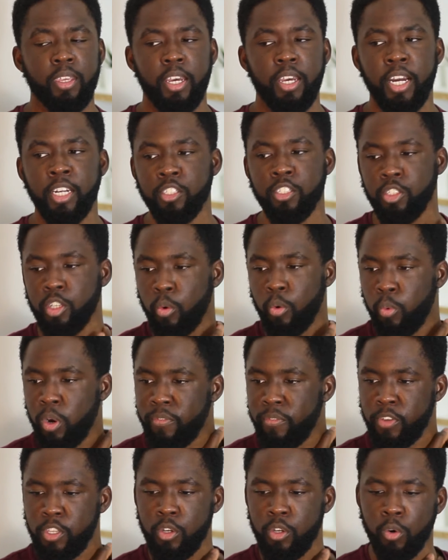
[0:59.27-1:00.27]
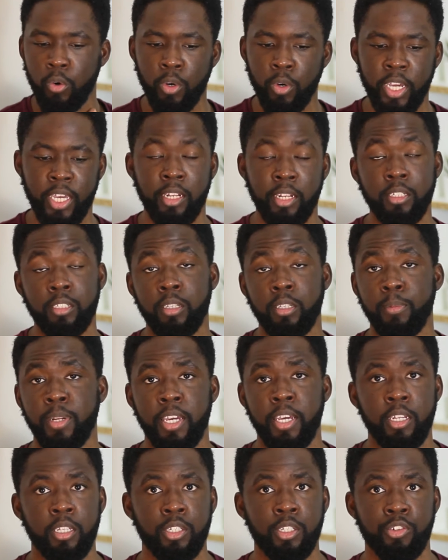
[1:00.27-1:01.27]
And so whether you're in a similar
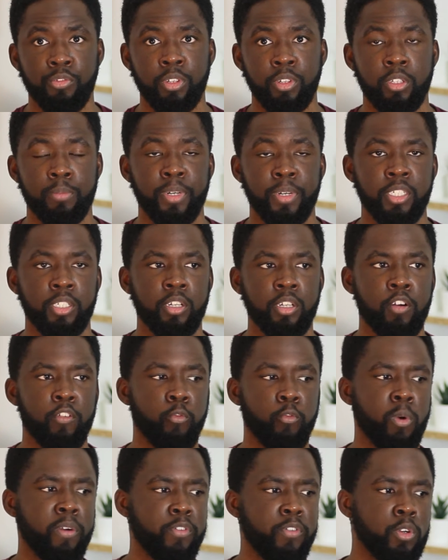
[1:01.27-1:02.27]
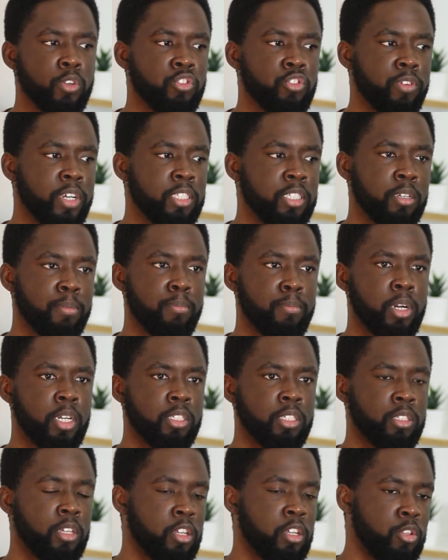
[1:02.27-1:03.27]
industry to myself, whether you're trying to
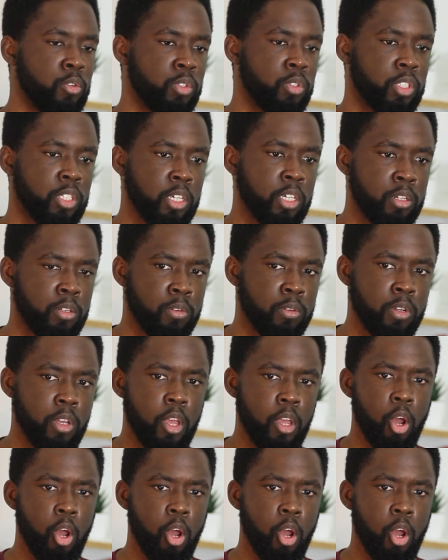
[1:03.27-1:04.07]
master a new skill,